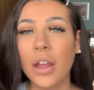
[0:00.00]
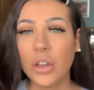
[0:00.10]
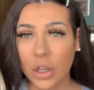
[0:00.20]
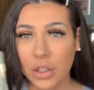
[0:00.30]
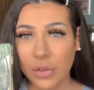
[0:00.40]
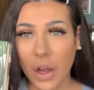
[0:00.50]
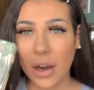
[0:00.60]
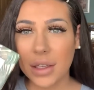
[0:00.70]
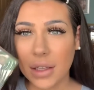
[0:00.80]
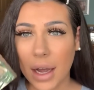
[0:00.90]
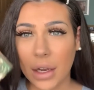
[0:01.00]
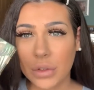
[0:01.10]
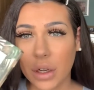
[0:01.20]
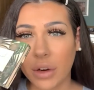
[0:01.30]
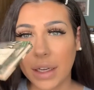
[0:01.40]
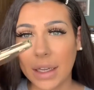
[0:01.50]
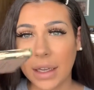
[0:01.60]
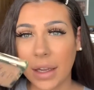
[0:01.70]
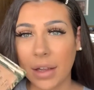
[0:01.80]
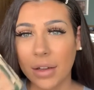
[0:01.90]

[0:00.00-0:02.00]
Dose of Colours iluvsarahii